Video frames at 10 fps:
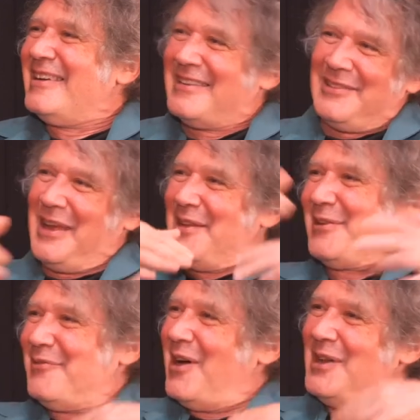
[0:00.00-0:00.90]
You know, you got to
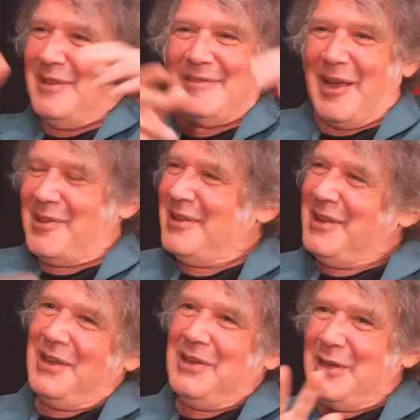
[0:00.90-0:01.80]
divide these. You got
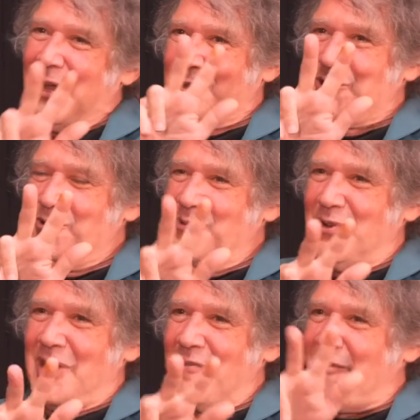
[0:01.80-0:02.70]
you got two
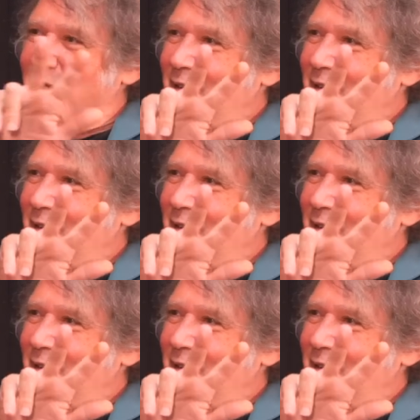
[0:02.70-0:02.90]
cover